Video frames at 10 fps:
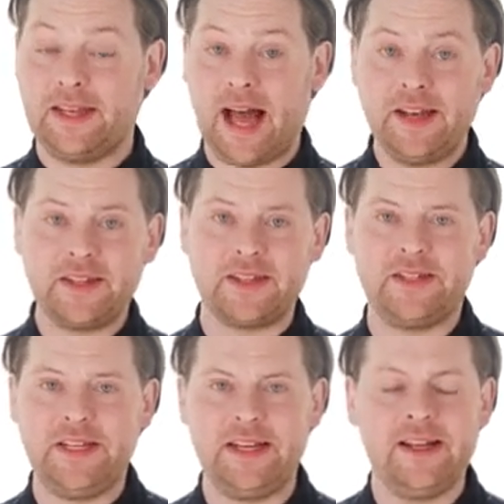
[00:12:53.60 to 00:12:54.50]

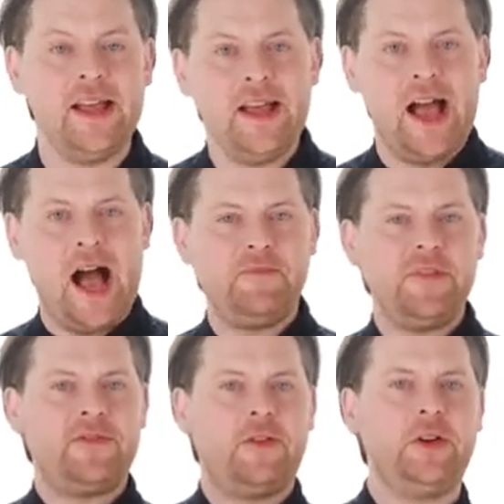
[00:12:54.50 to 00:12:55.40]
Meanwhile, the other
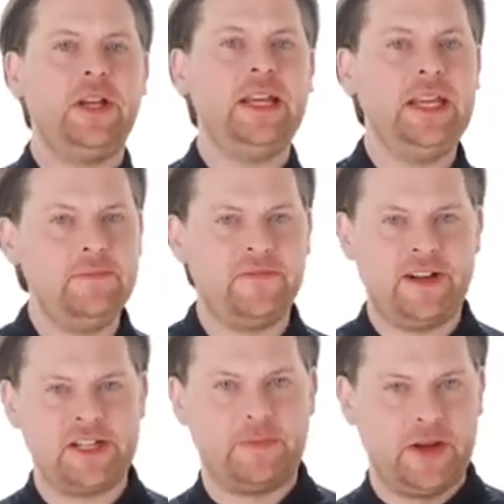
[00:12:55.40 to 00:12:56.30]
pan is set to a
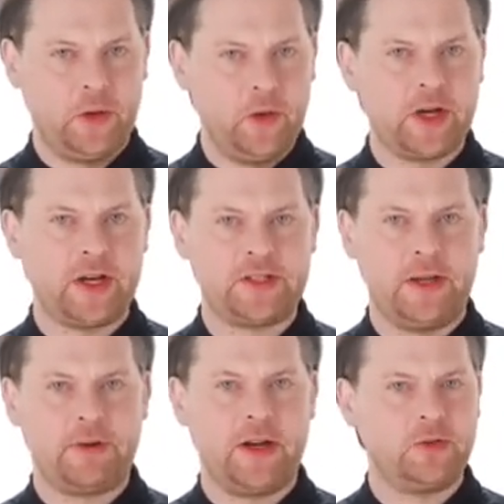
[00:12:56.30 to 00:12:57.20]
higher heat in
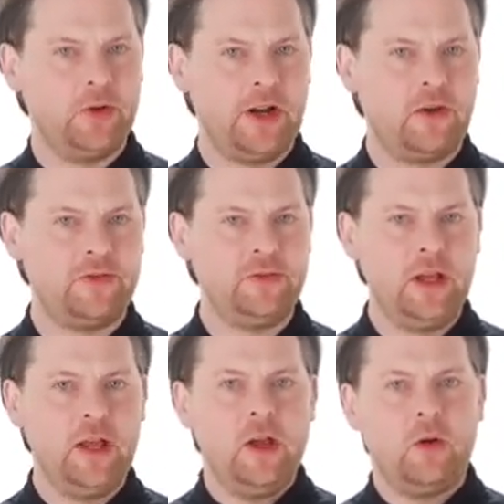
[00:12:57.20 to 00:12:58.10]
front, and we're just